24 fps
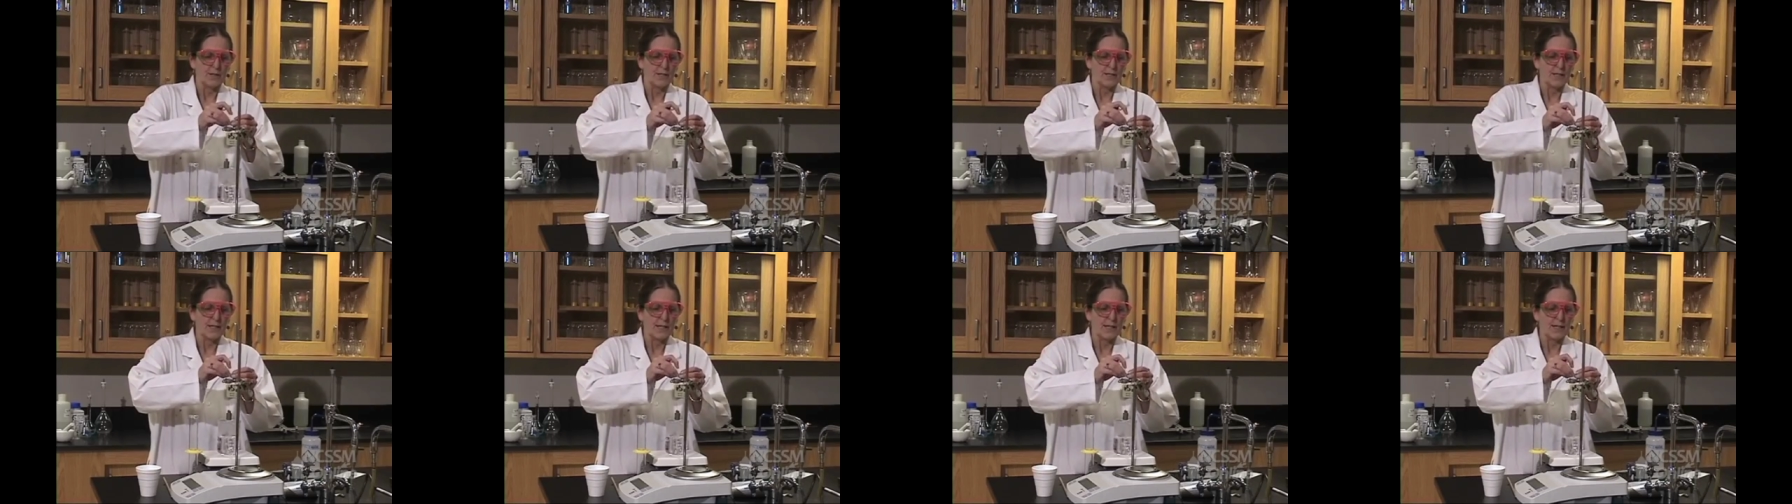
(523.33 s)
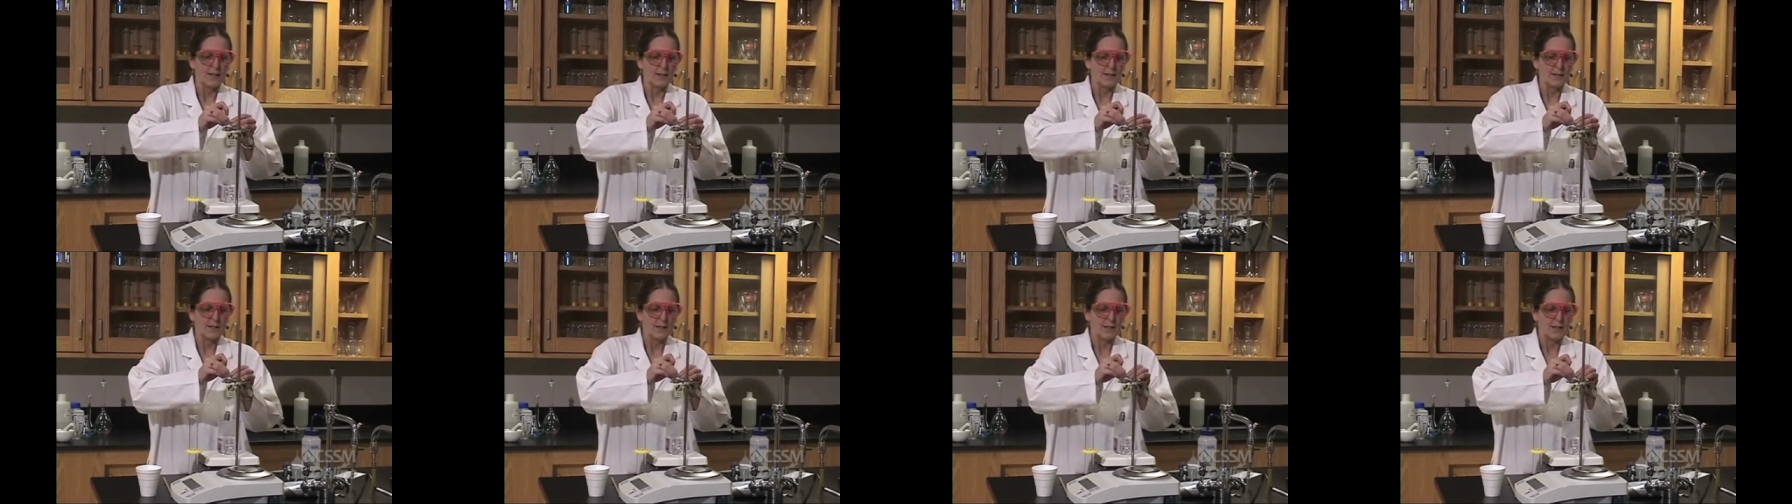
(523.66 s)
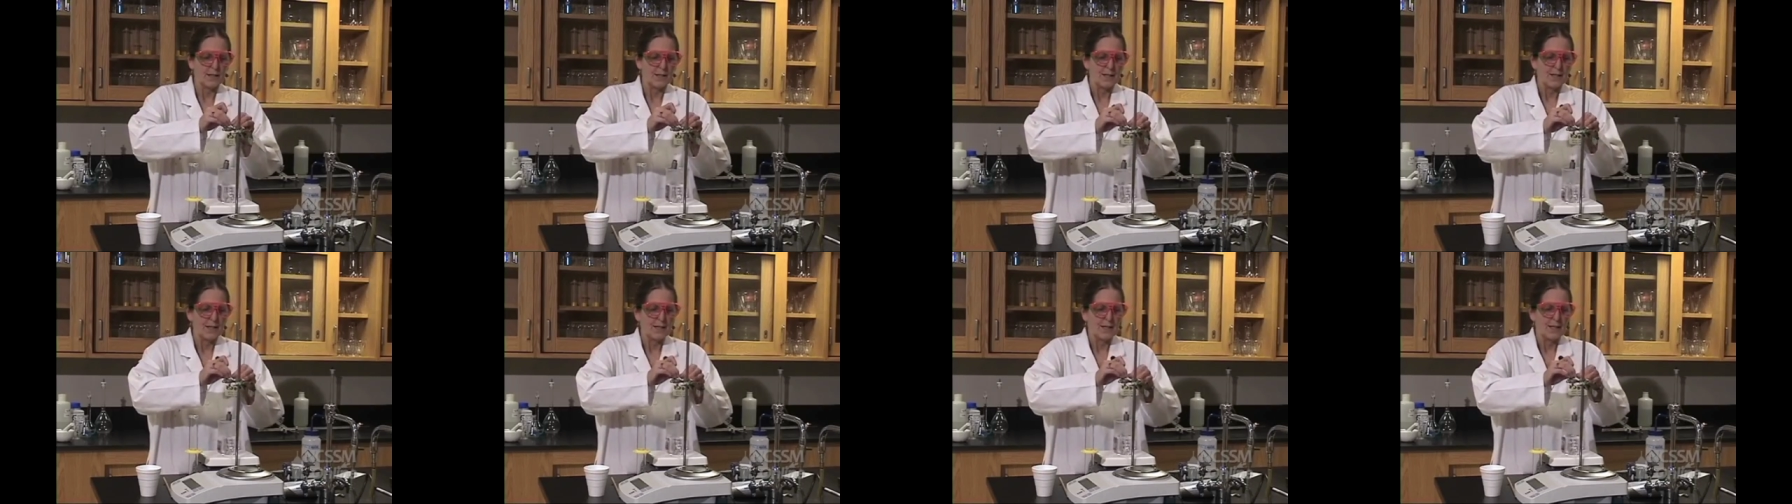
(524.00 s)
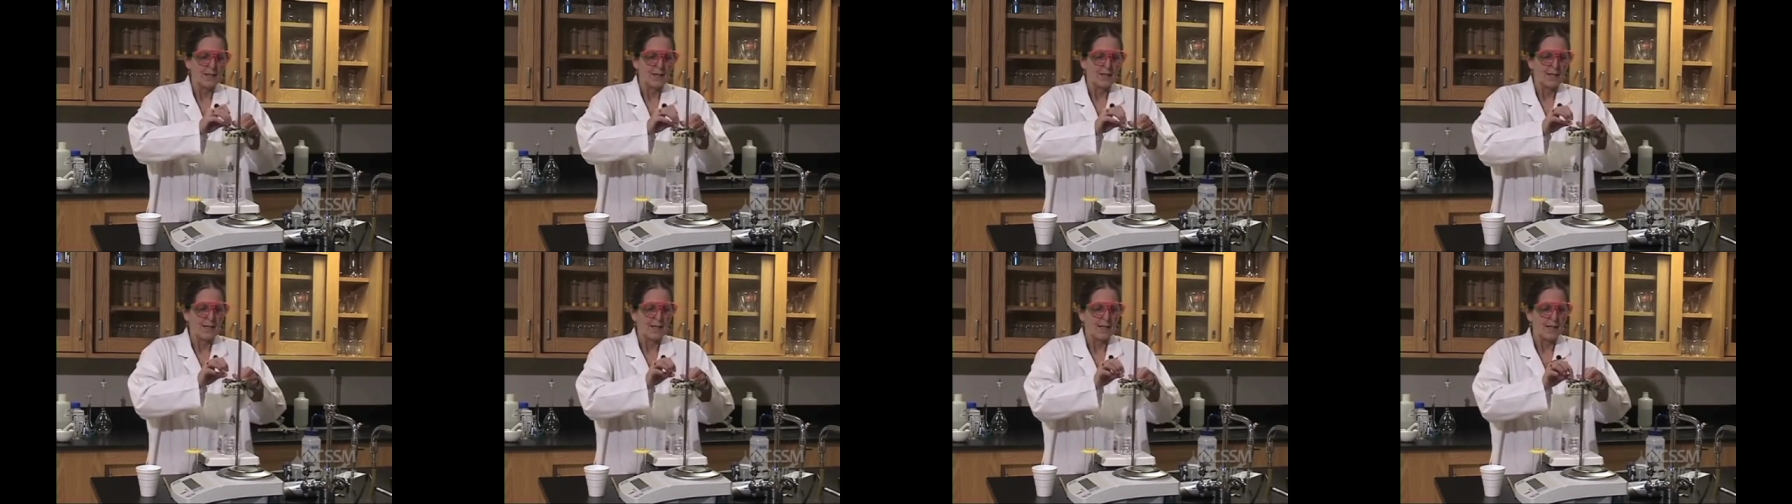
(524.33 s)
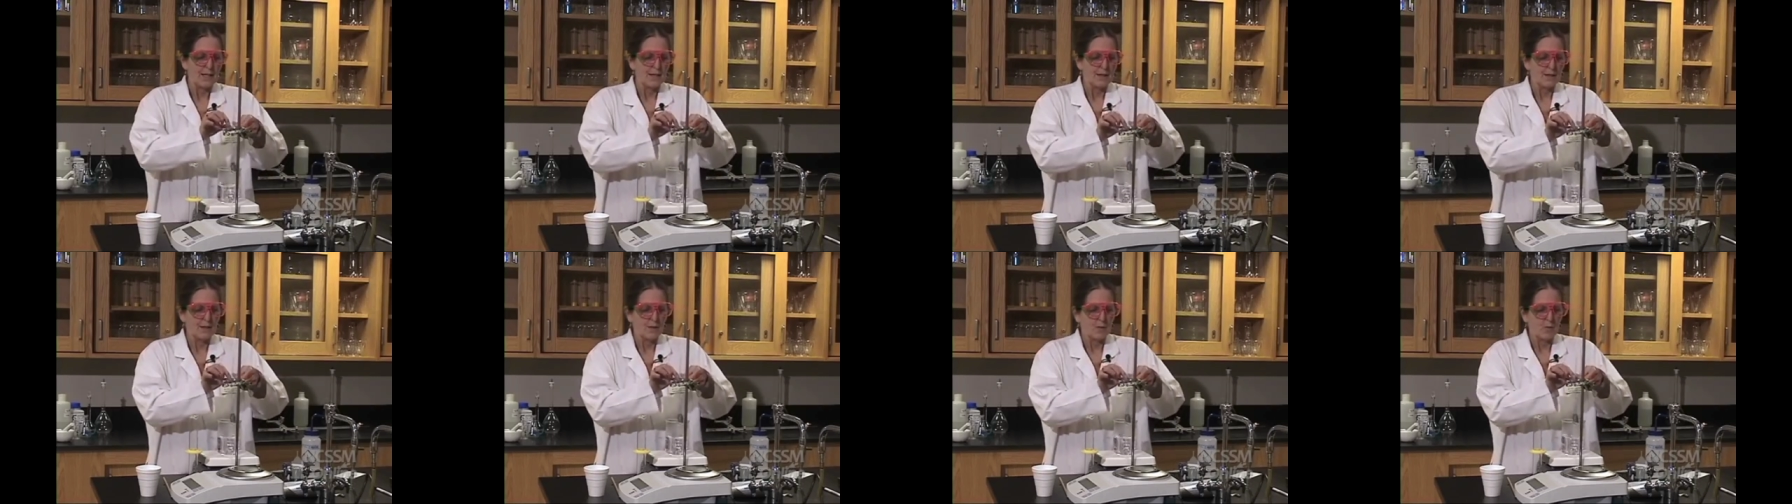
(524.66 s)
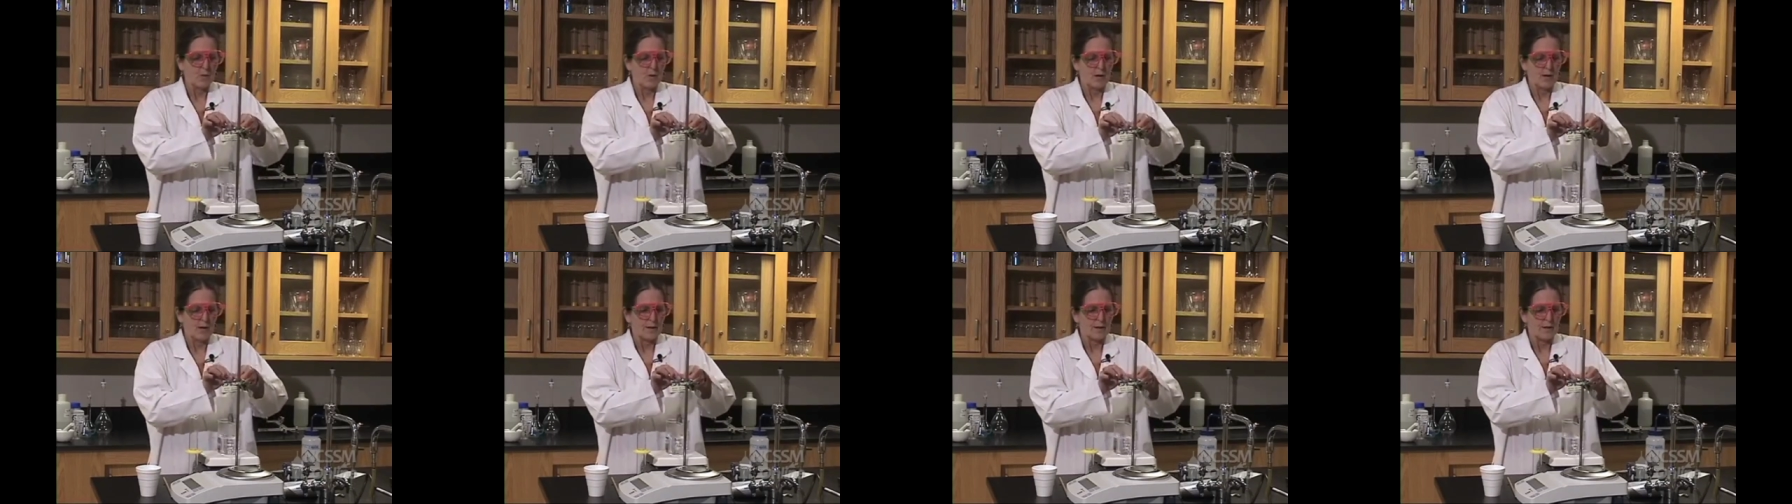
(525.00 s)
stays in the
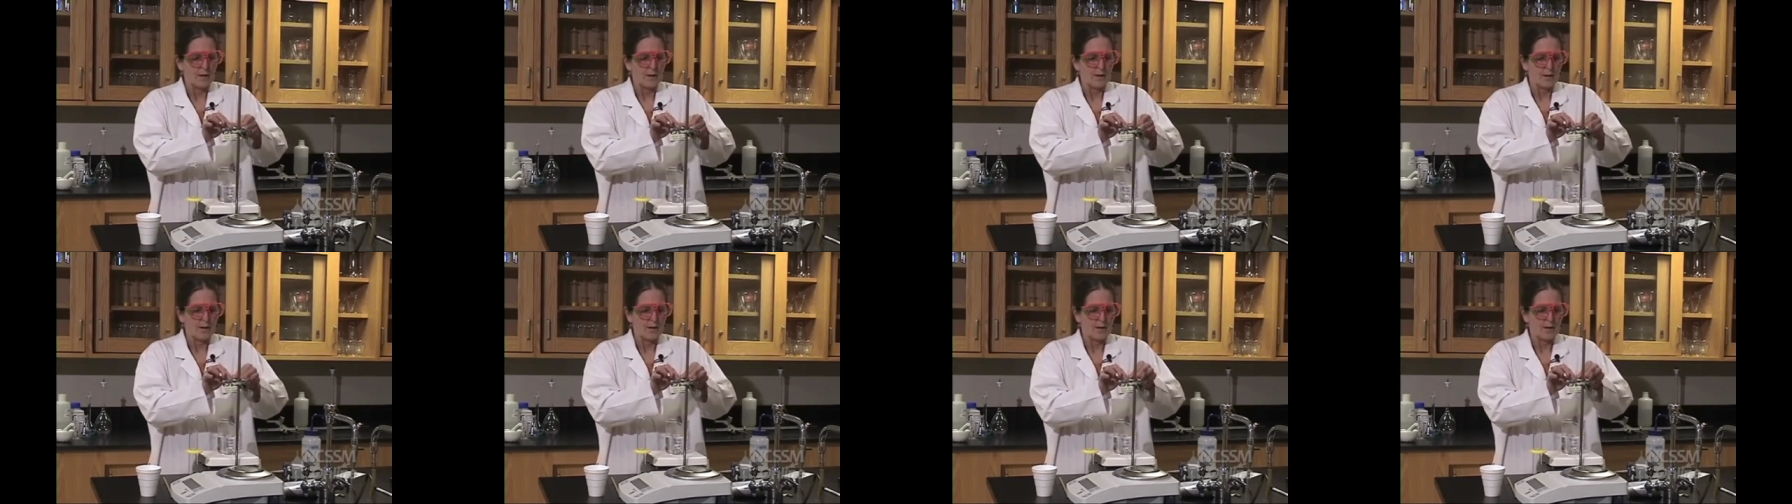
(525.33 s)
water,